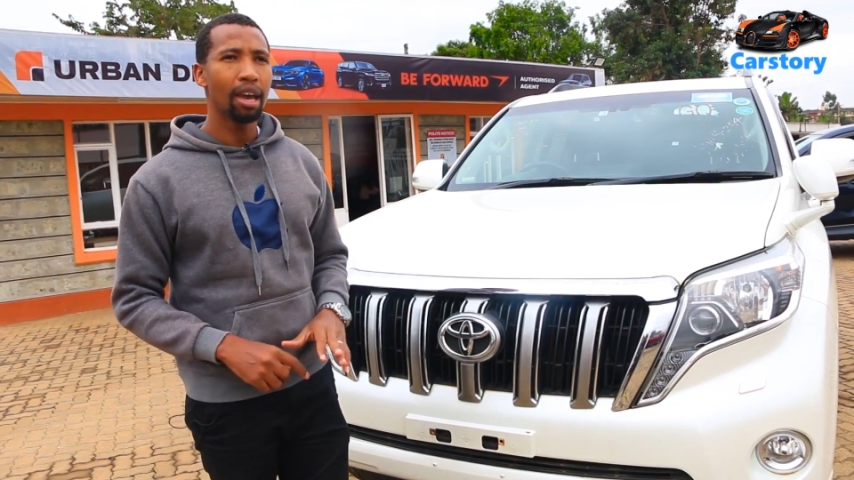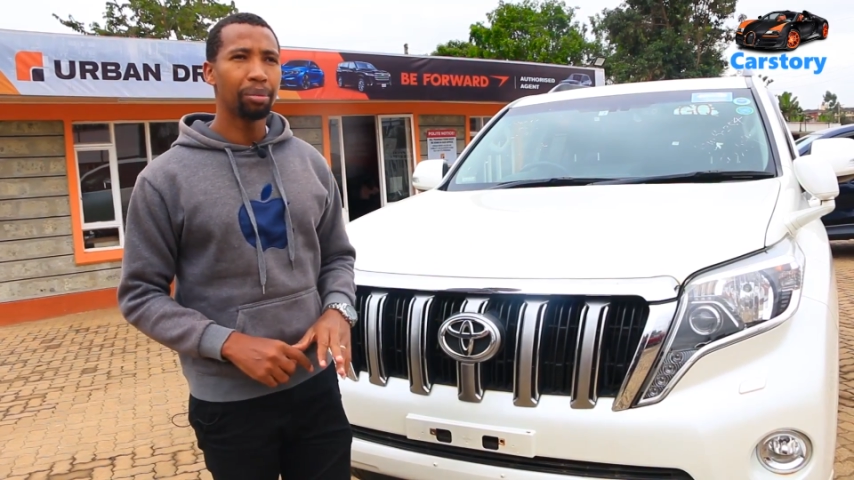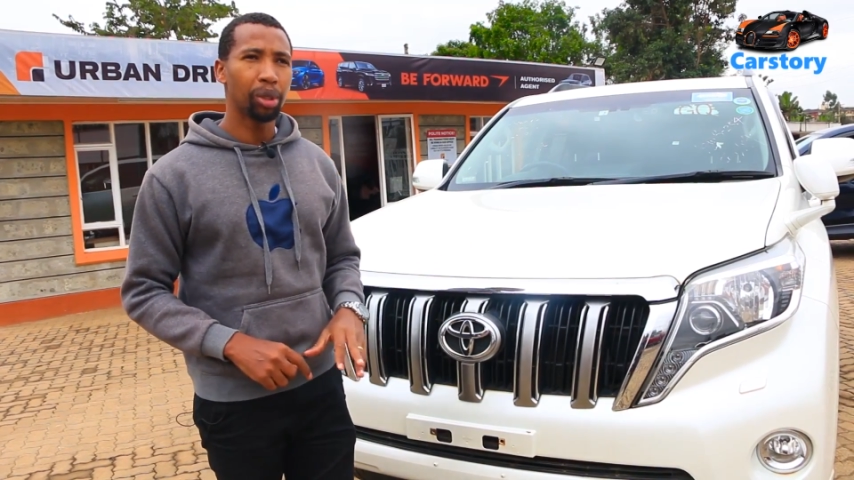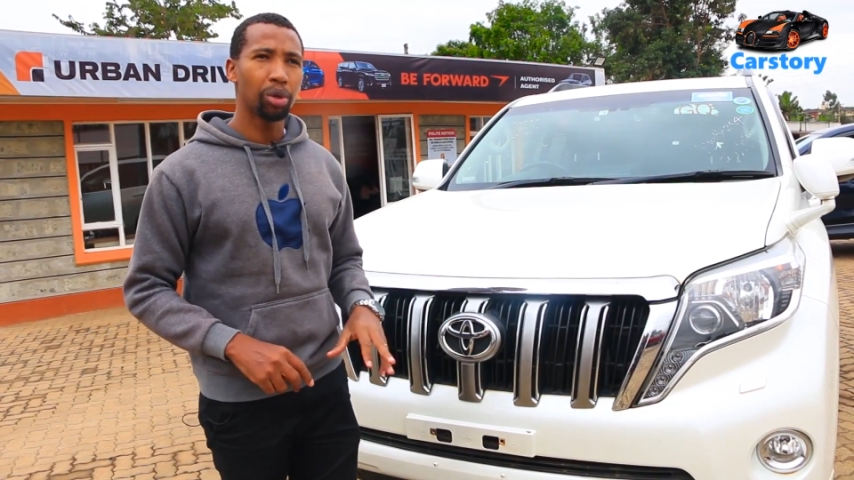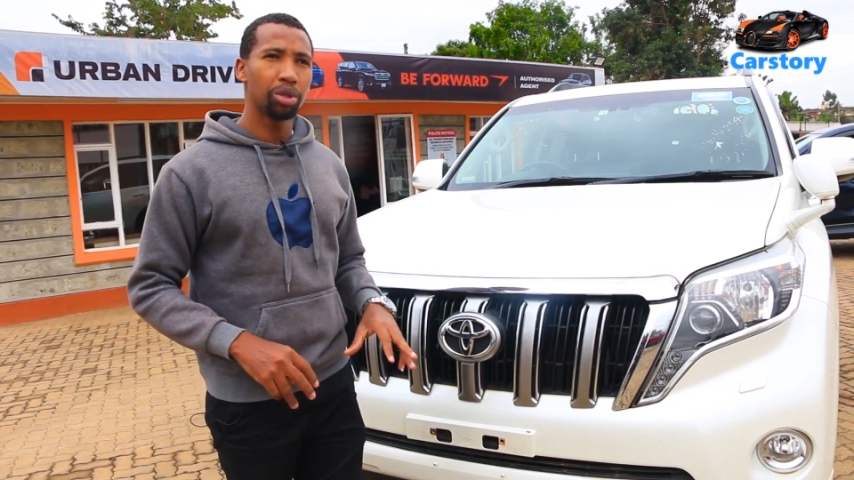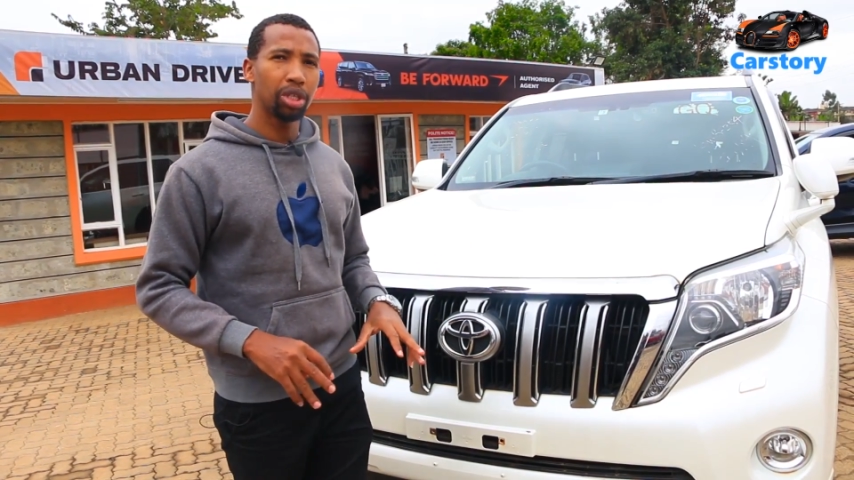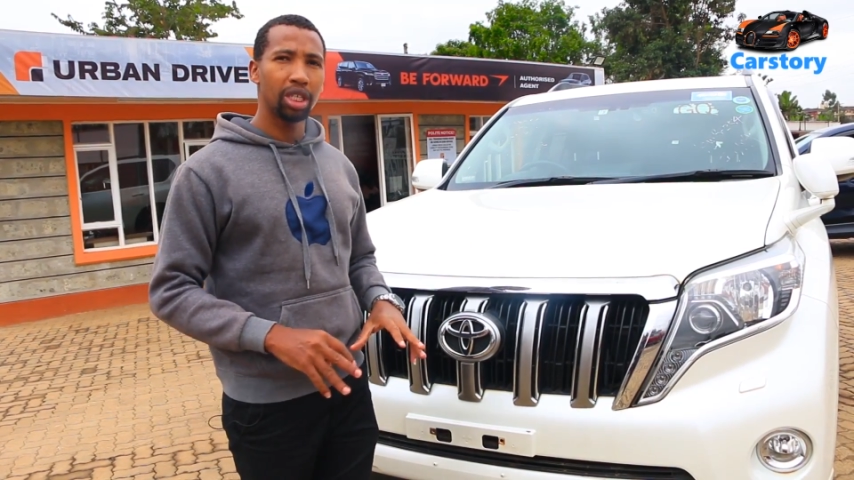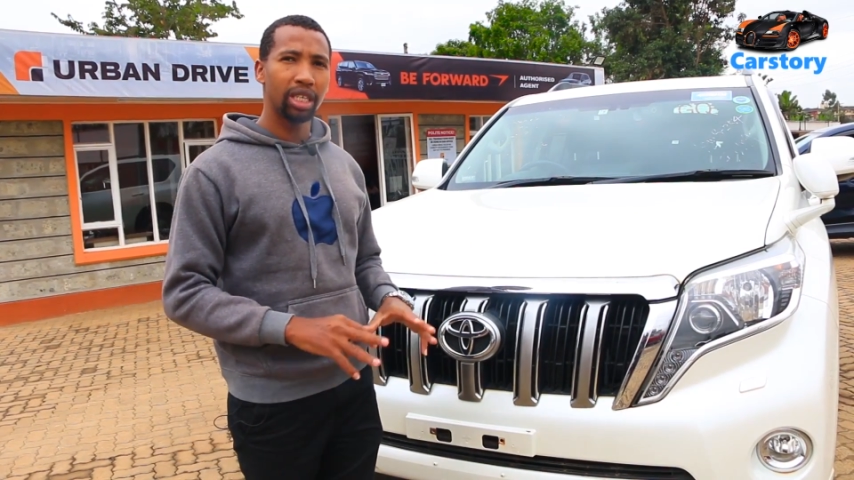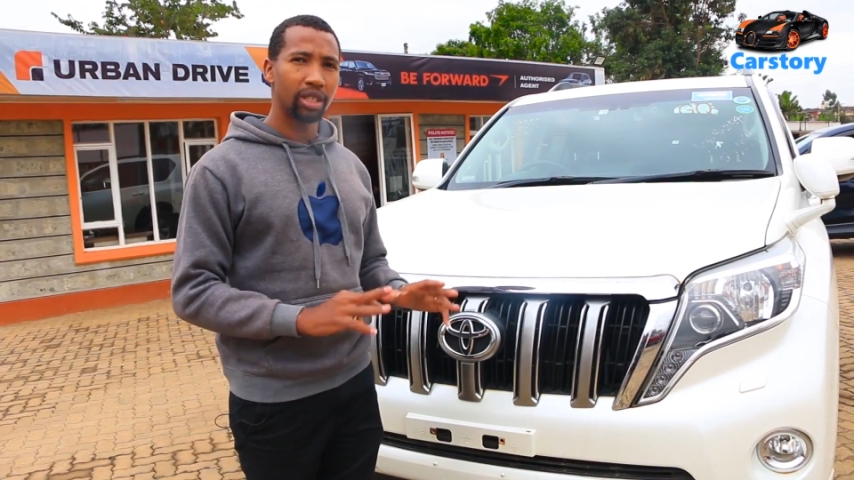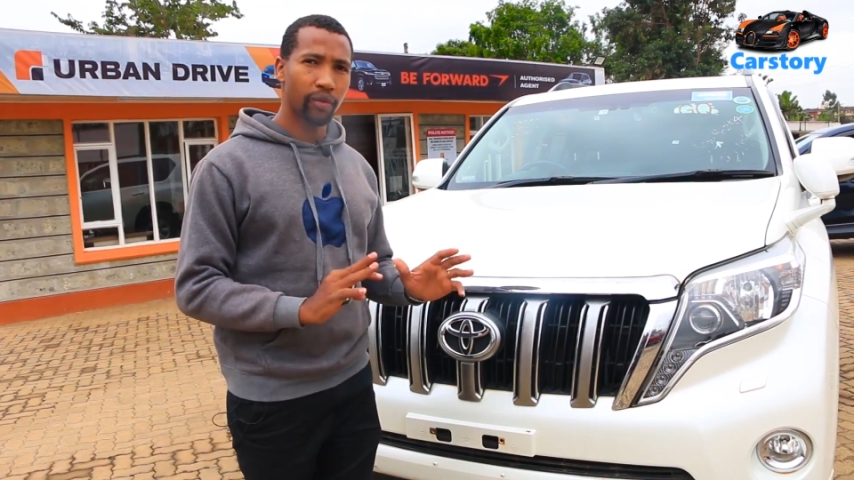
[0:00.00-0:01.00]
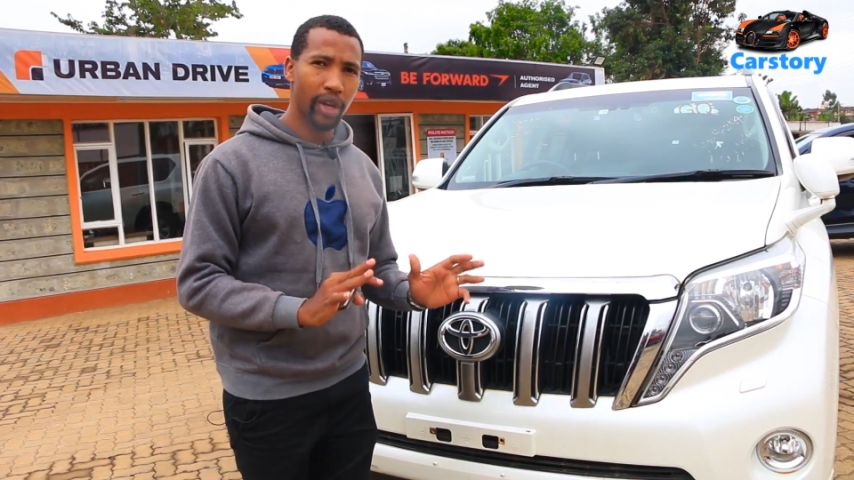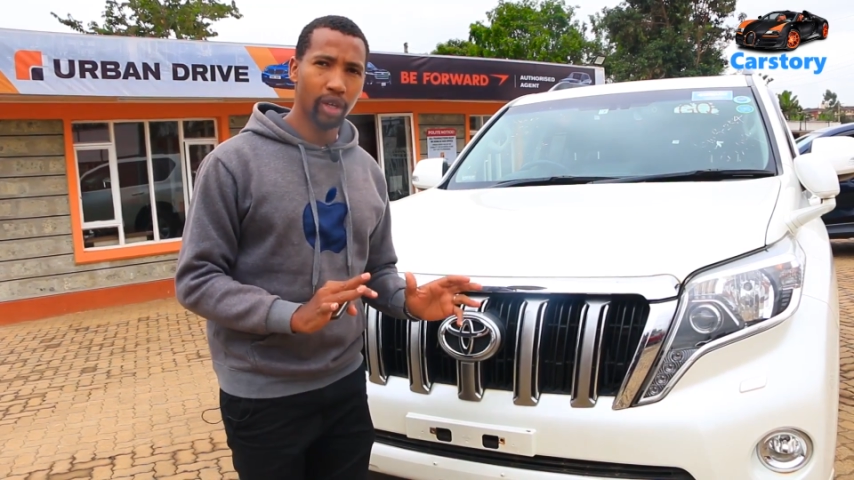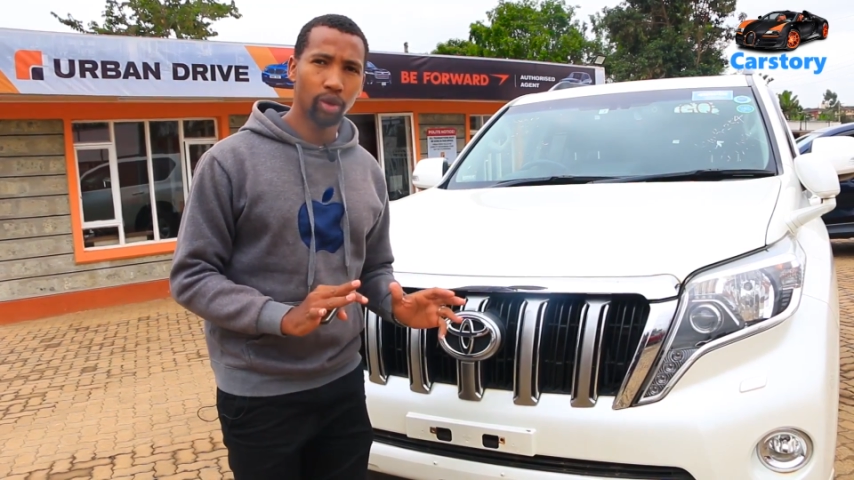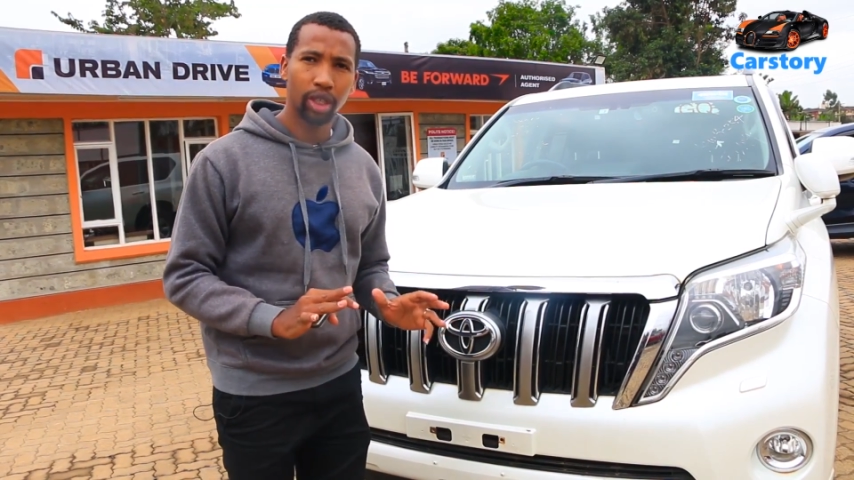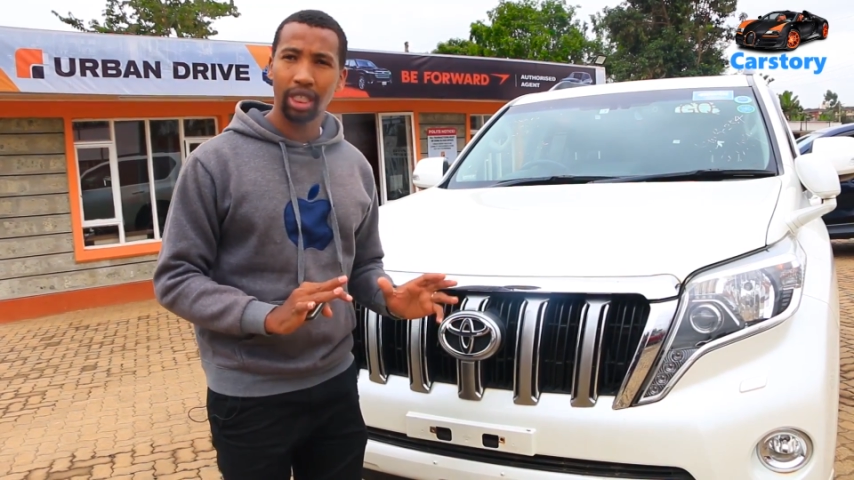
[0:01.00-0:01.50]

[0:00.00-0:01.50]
because it is very good.